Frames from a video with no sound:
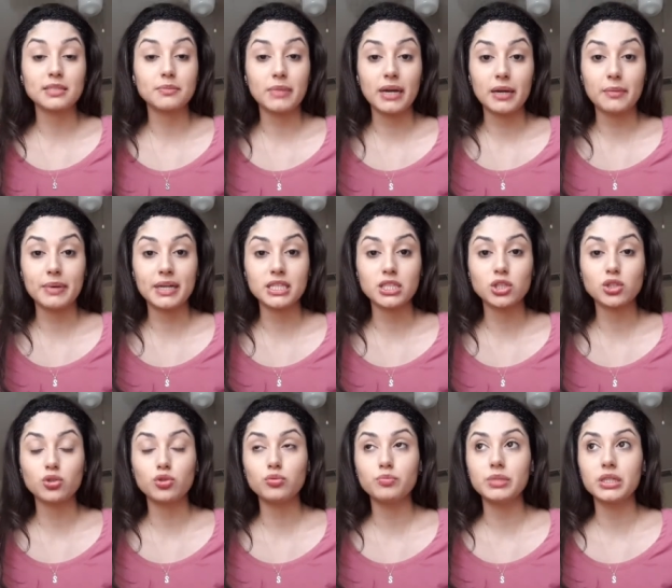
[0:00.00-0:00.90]
to buy a
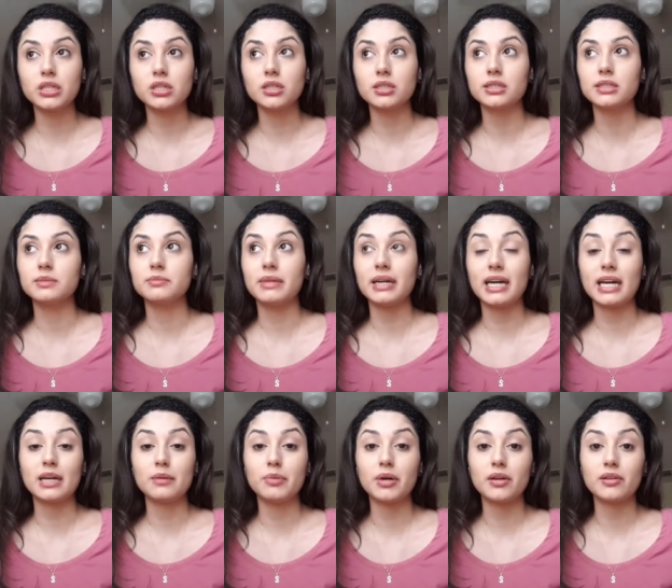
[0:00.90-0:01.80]
pencil because my
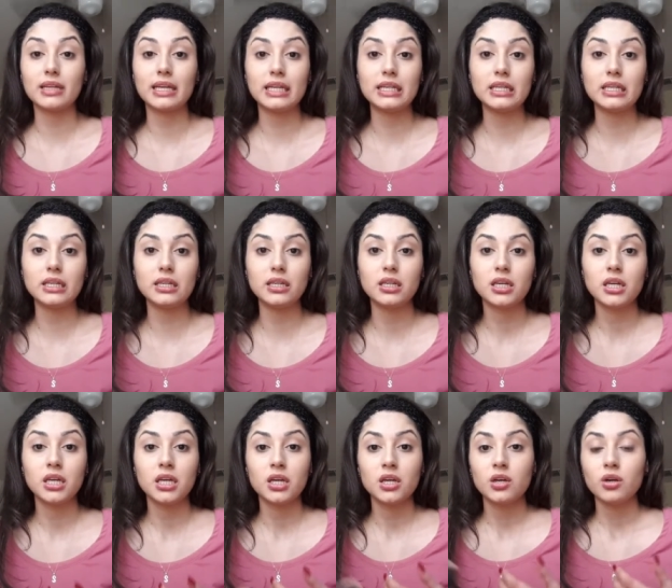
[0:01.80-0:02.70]
eyebrow lady
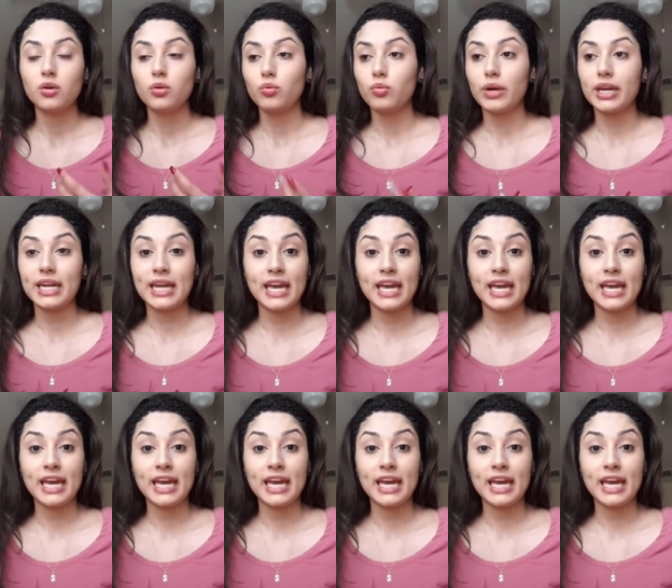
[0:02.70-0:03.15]
went